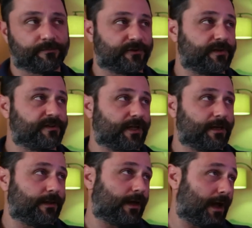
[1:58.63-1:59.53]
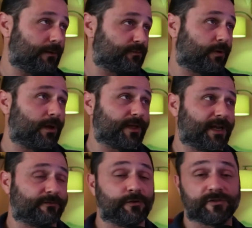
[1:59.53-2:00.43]
So I decided that I was probably gonna
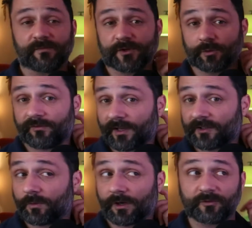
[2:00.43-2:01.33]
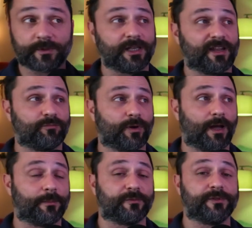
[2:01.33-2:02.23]
have to do some visual effects work because we didn't have
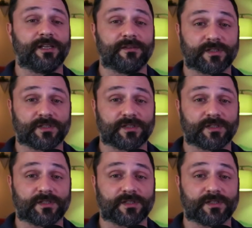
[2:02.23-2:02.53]
props, we didn't have